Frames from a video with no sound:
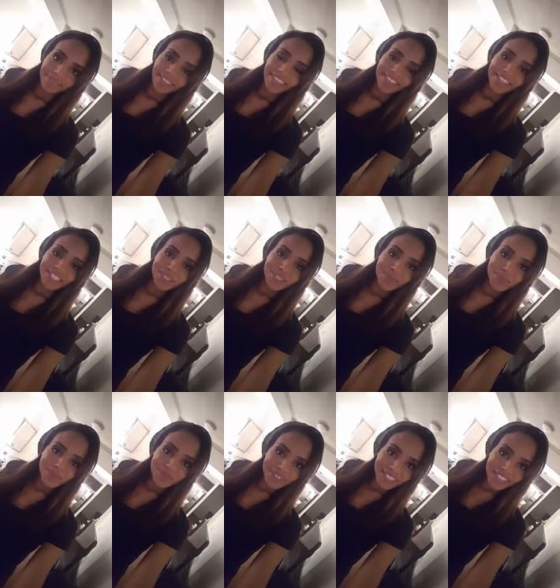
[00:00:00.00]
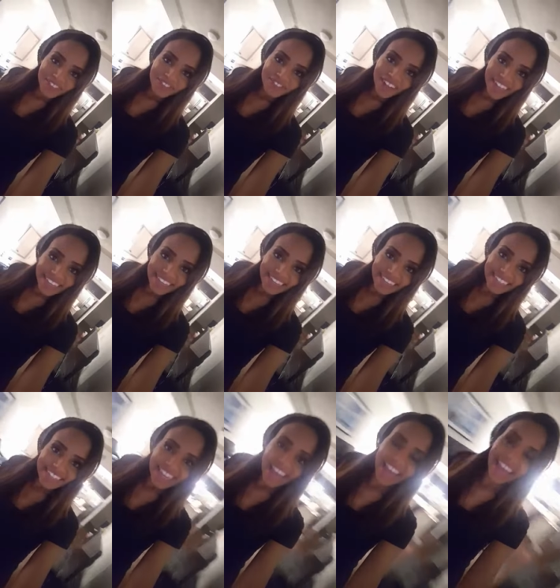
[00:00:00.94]
This was really
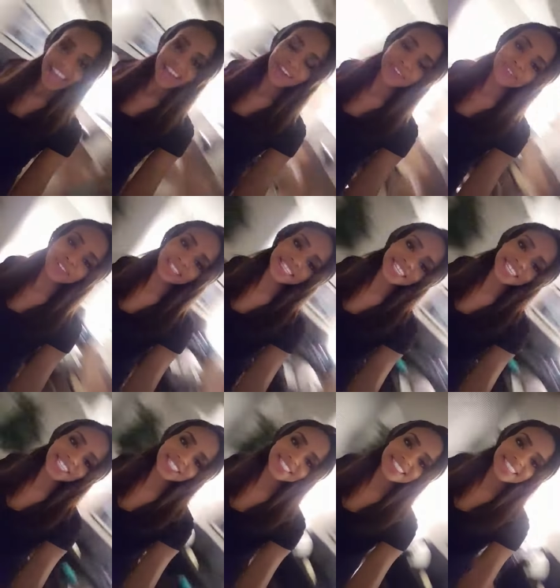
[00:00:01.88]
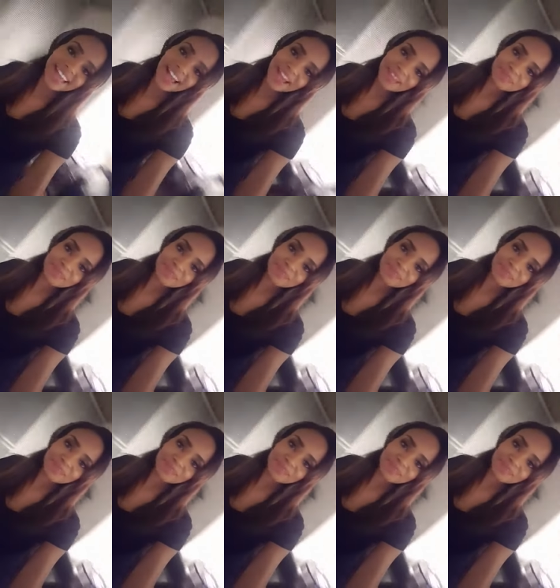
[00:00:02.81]
fun. I had a really good time